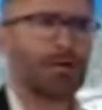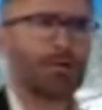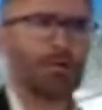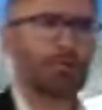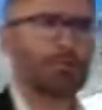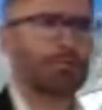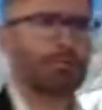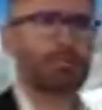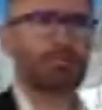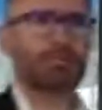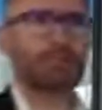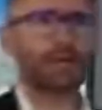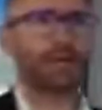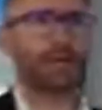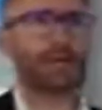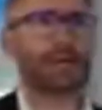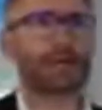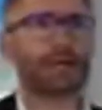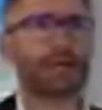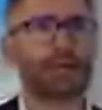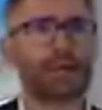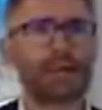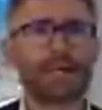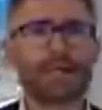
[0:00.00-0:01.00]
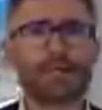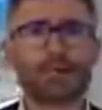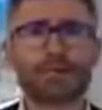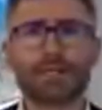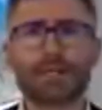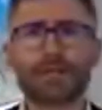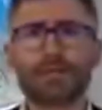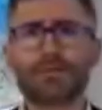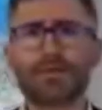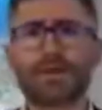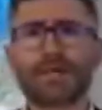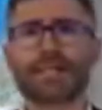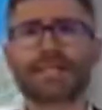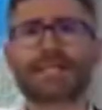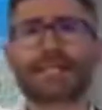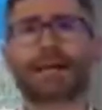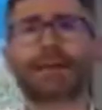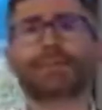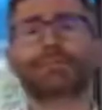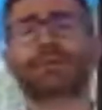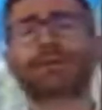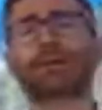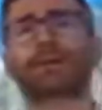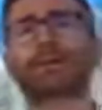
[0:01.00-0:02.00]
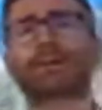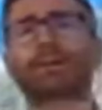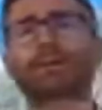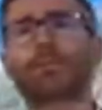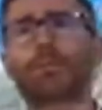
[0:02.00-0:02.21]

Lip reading: Or there's a different example.